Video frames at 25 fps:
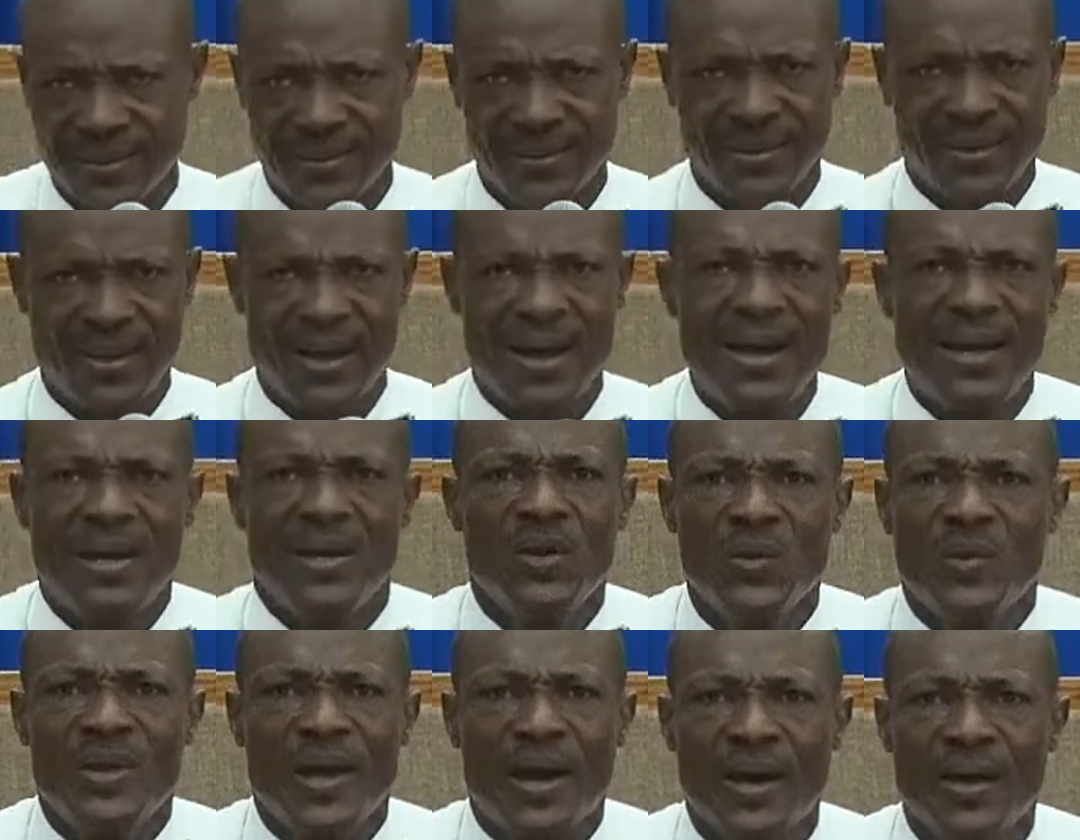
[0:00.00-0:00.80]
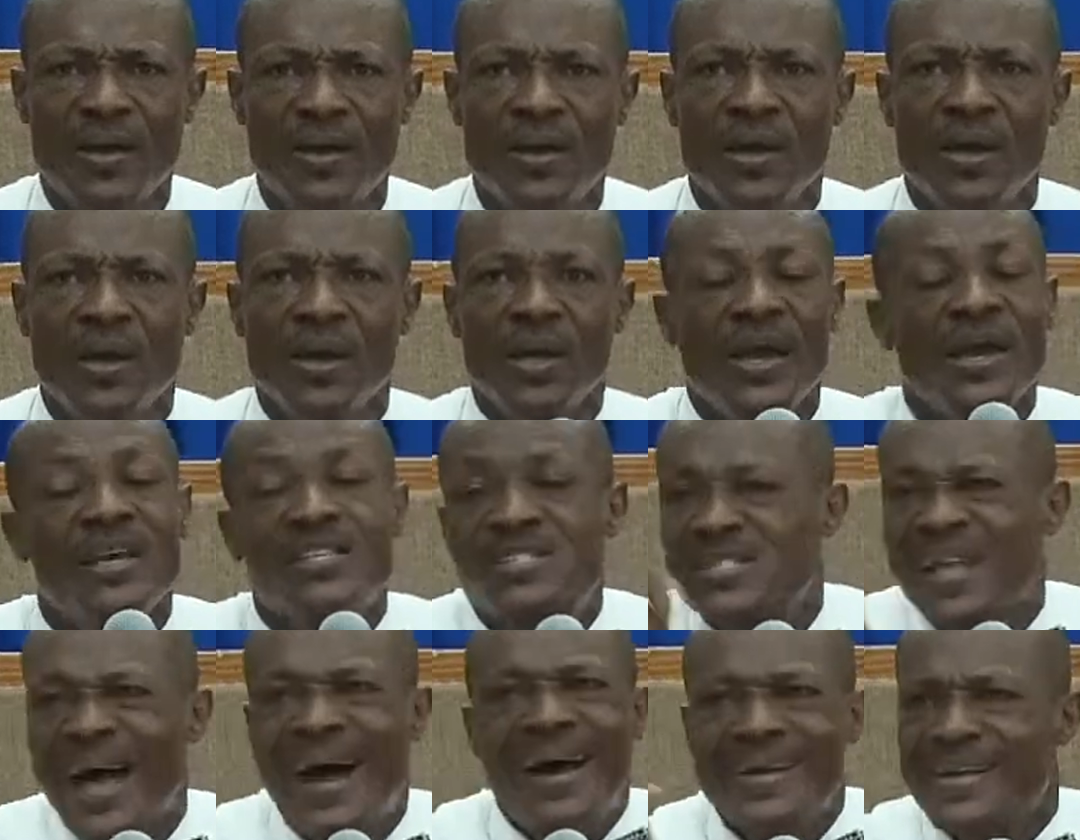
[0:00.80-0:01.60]
hallelujah, is
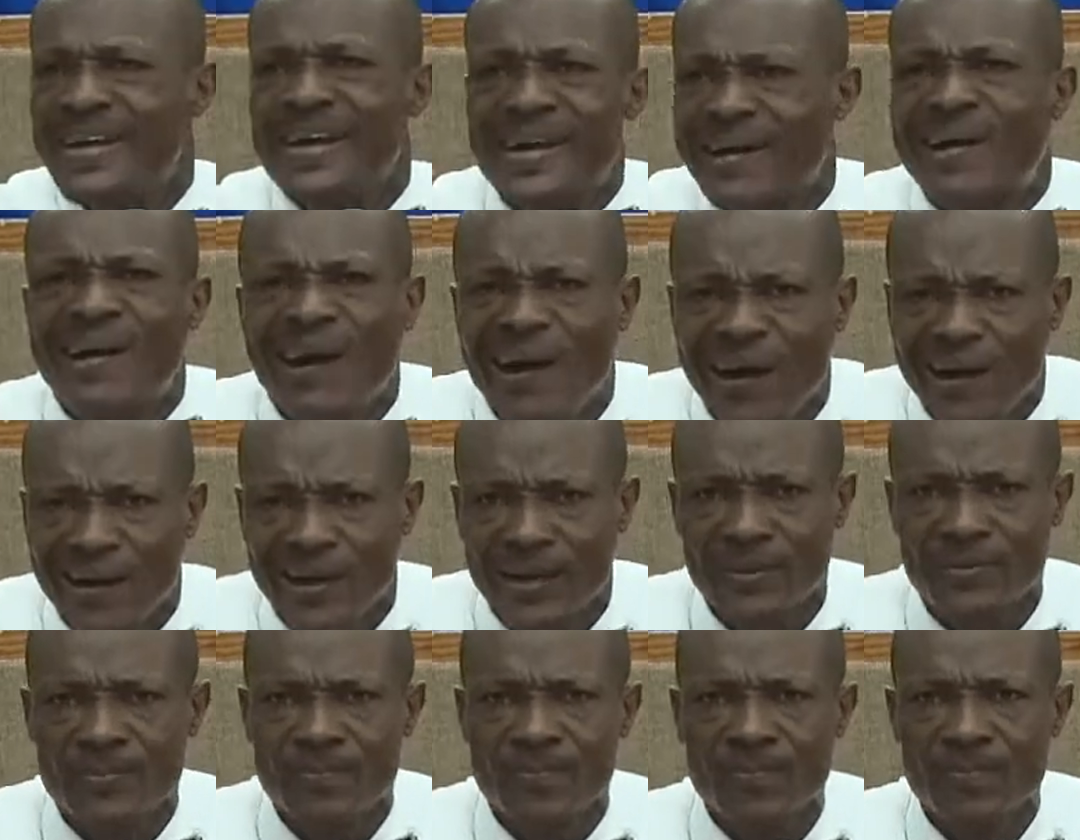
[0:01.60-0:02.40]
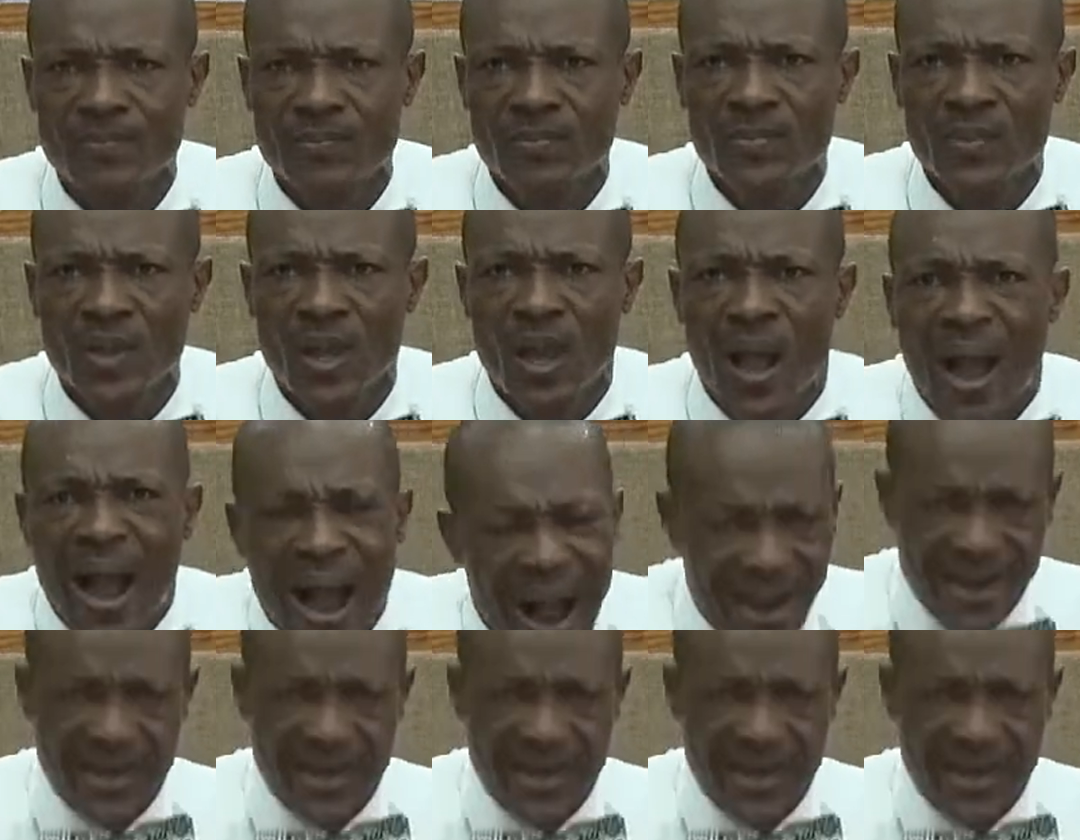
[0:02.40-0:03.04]
not their God. And